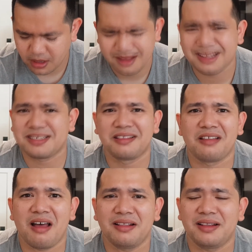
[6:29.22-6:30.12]
It's a
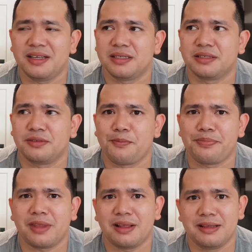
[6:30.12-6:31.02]
lot less
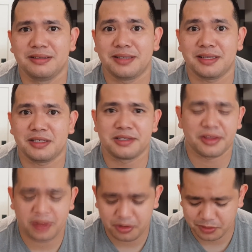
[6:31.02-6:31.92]
intense as I
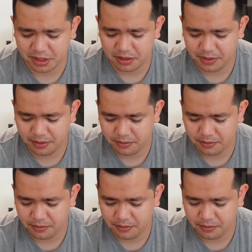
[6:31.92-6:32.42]
thought it was going to be.